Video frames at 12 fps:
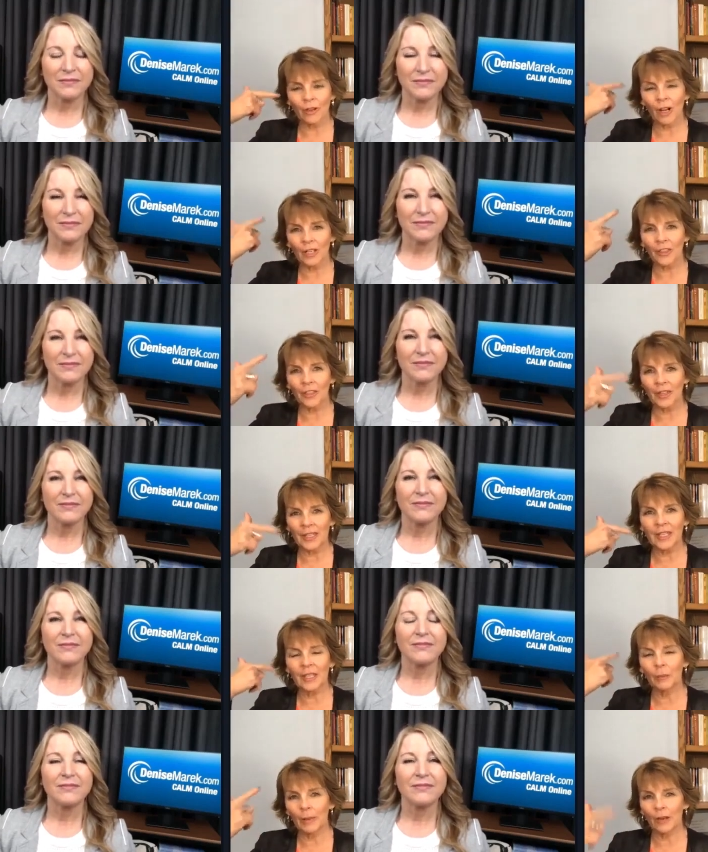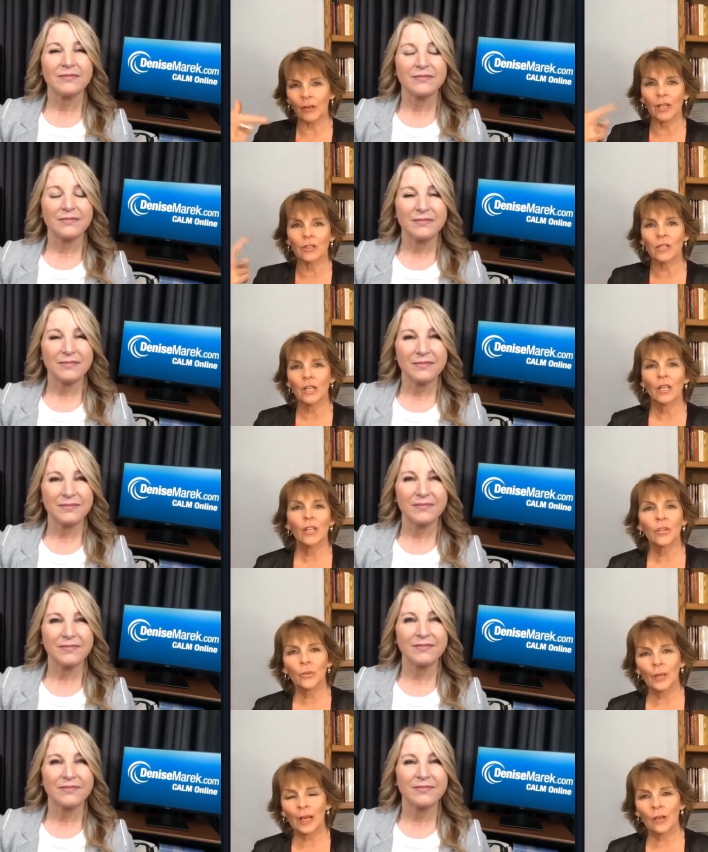Speaker 1: not thinking about it
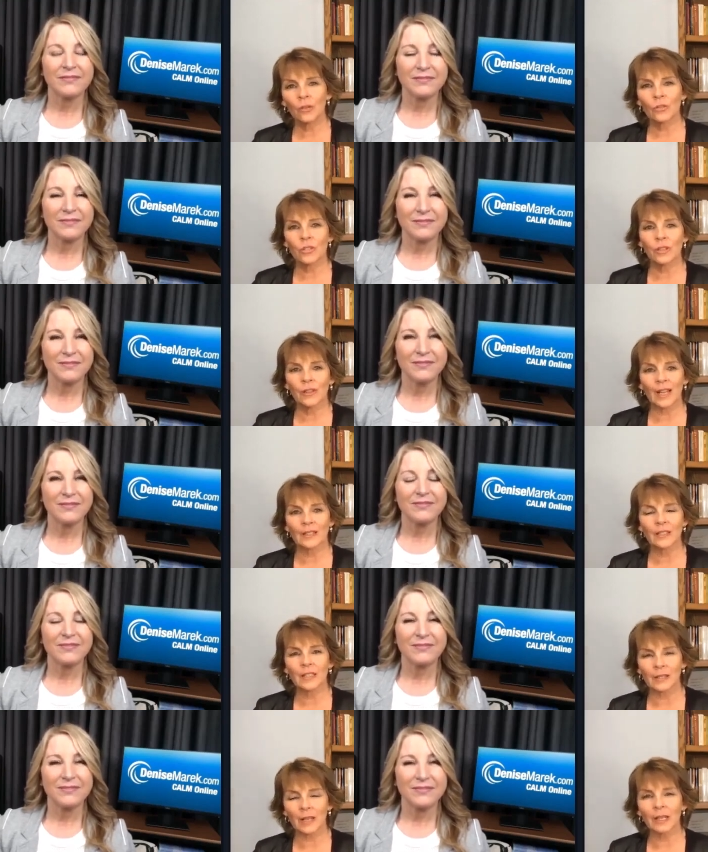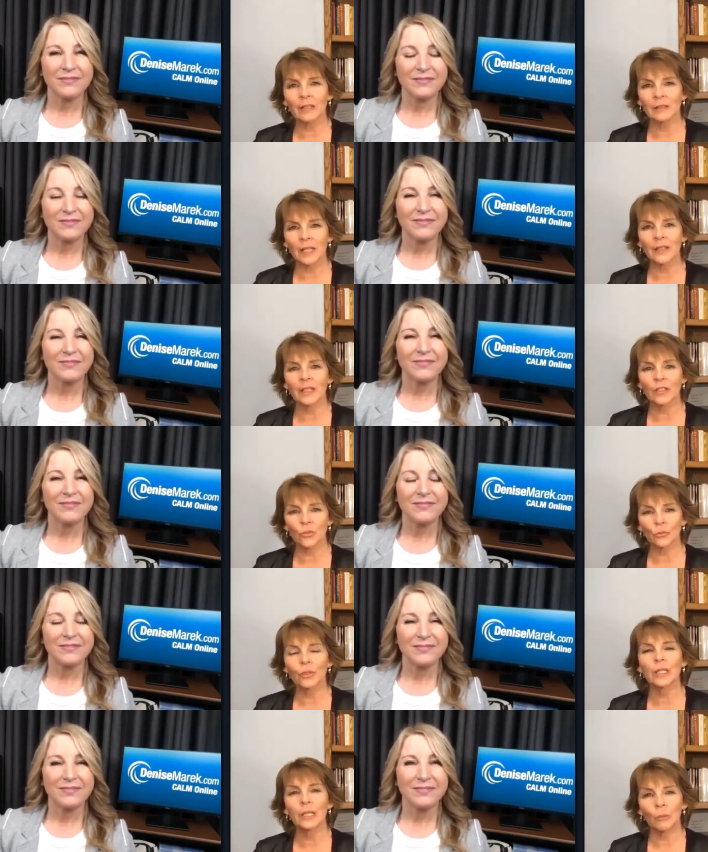throughout that sleep cycle, I think
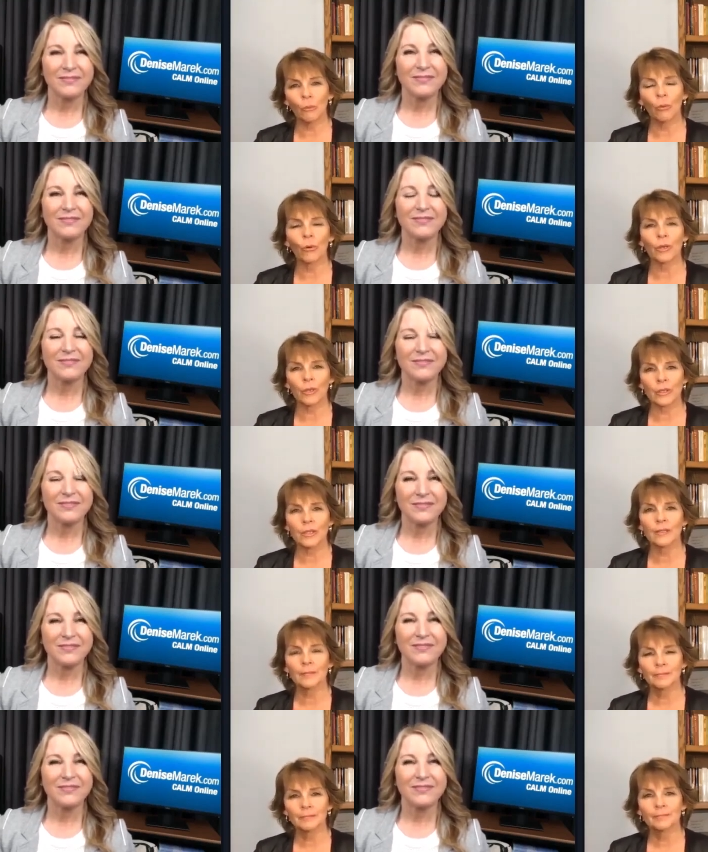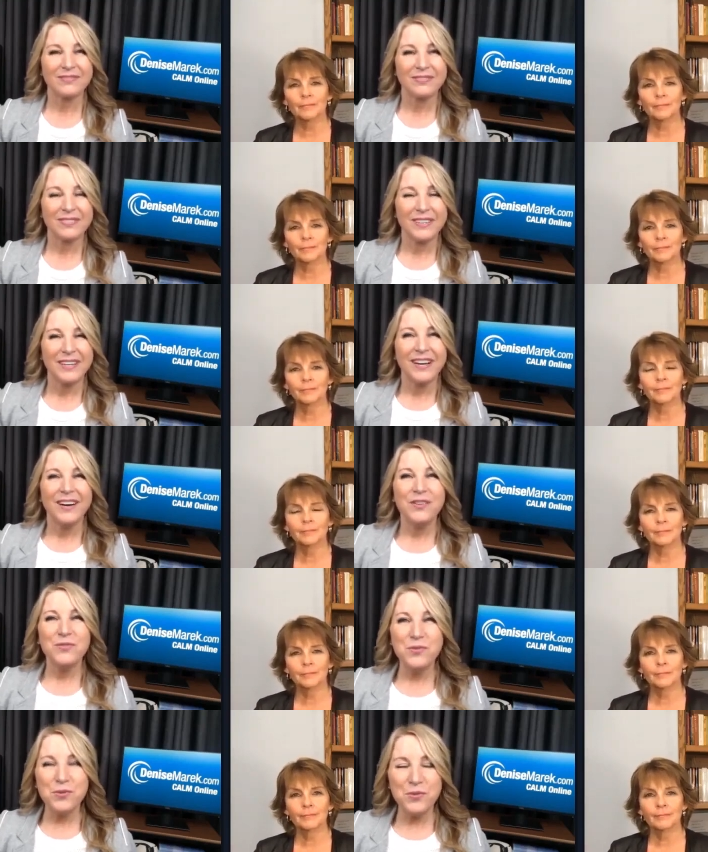is really important.
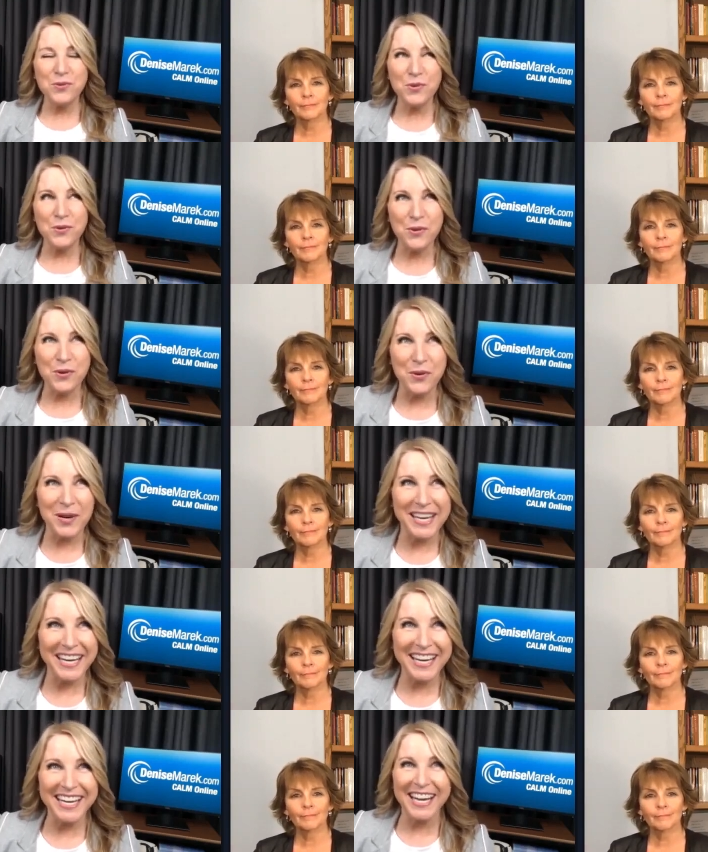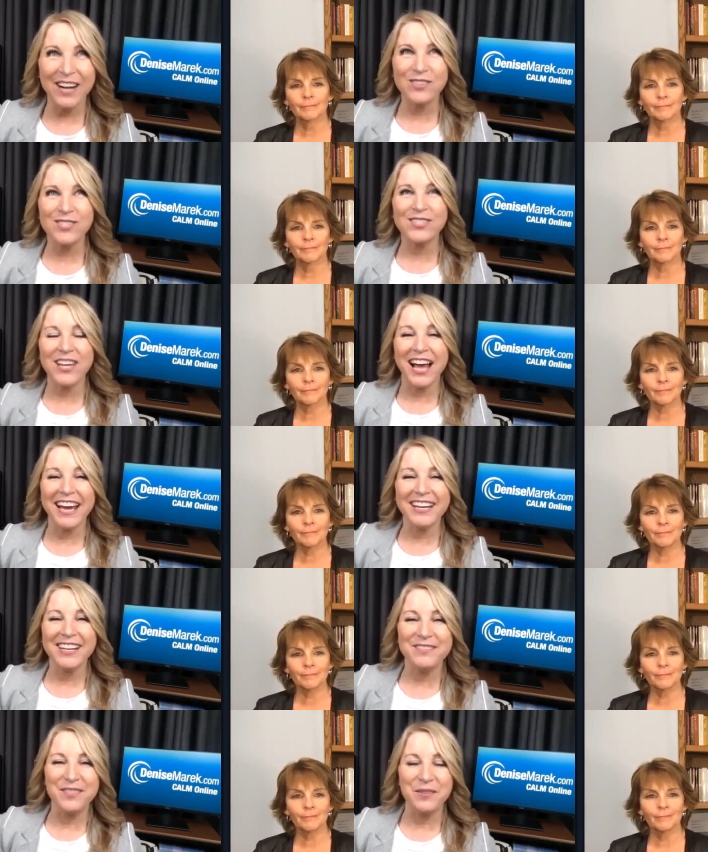
Speaker 2: Ooh, getting it
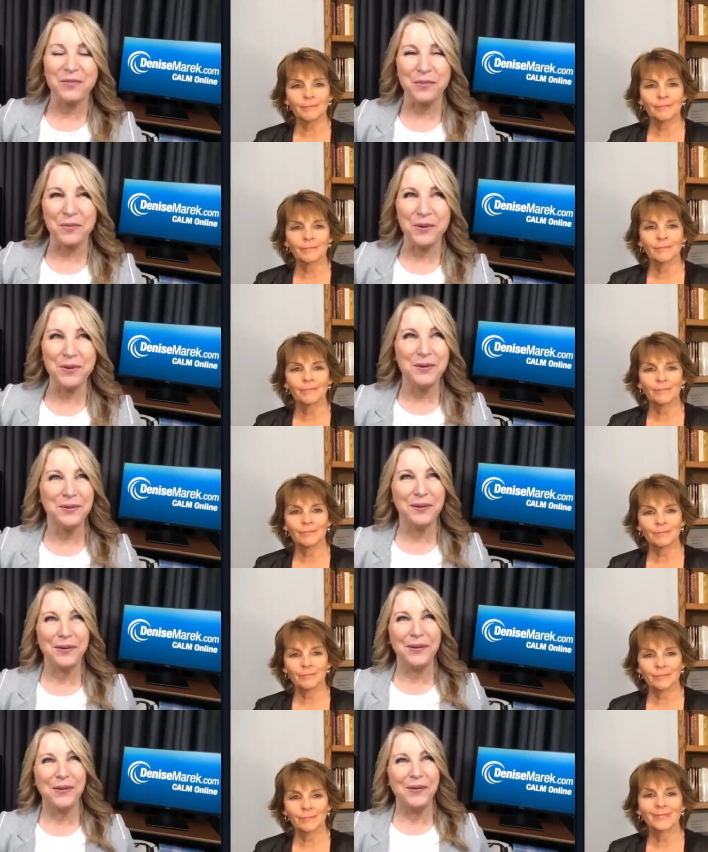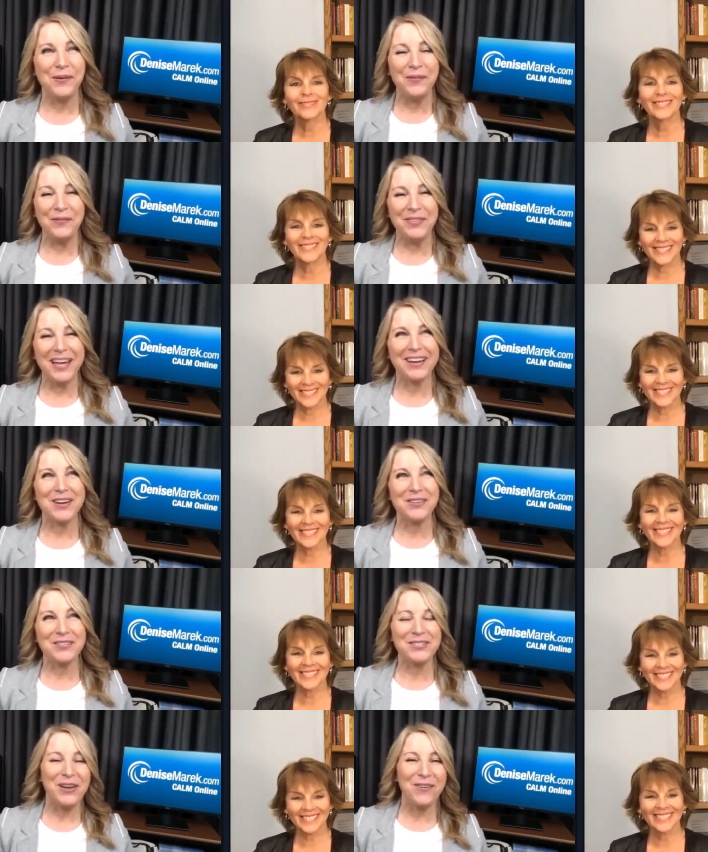outside of the room.
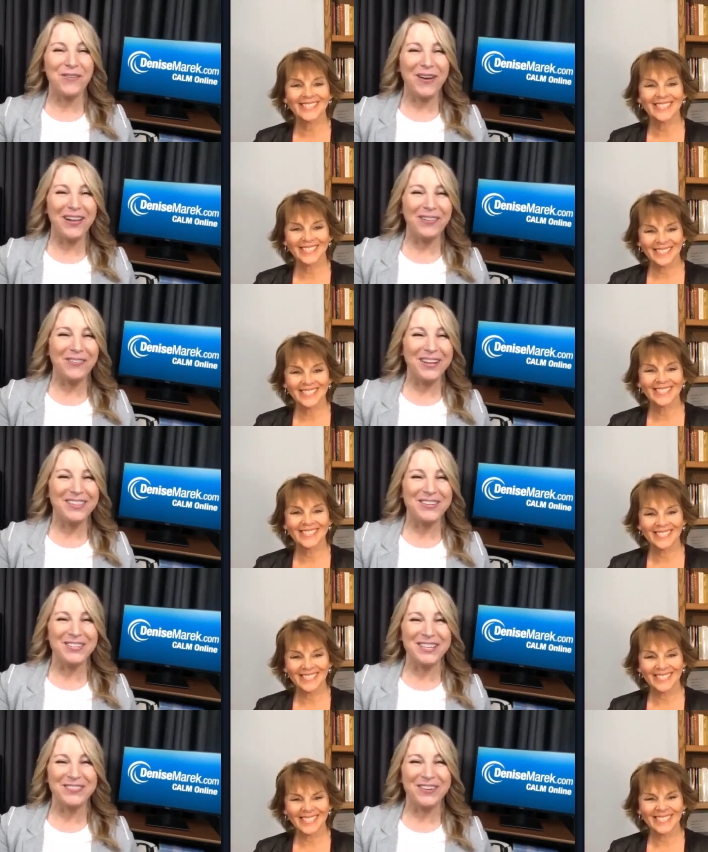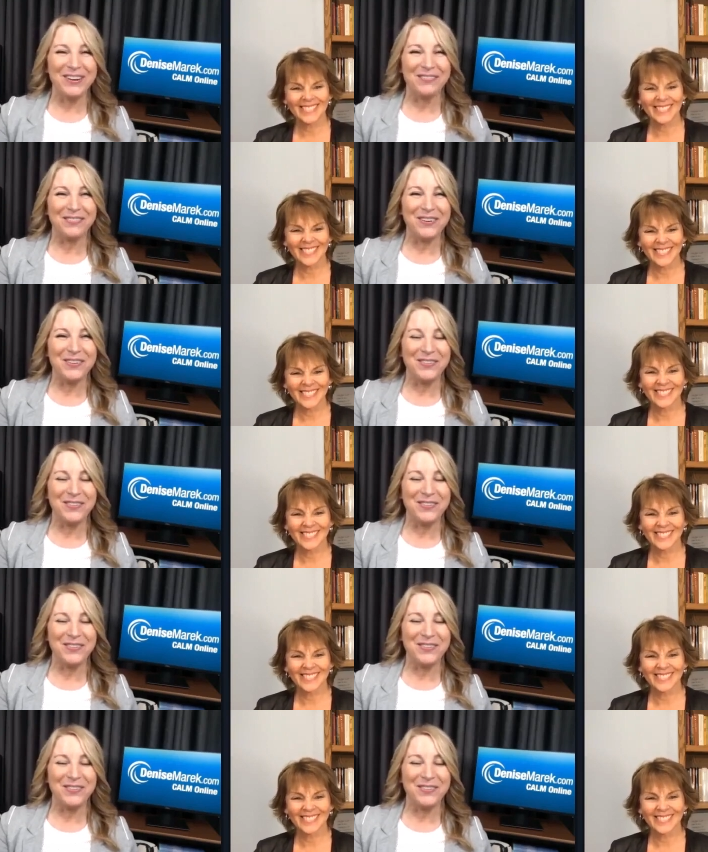That goes so well with your different